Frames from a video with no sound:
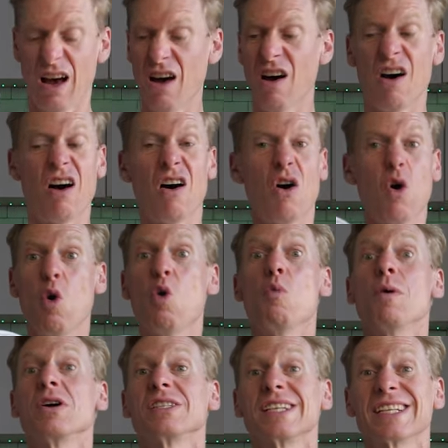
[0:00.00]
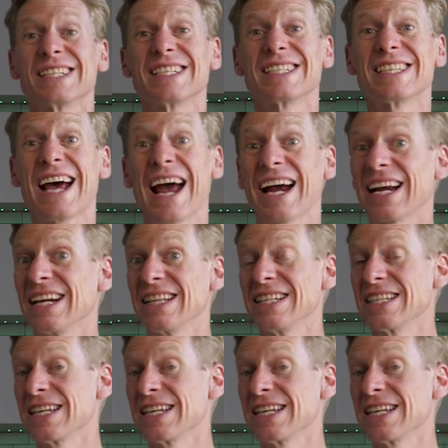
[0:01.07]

are almost exactly the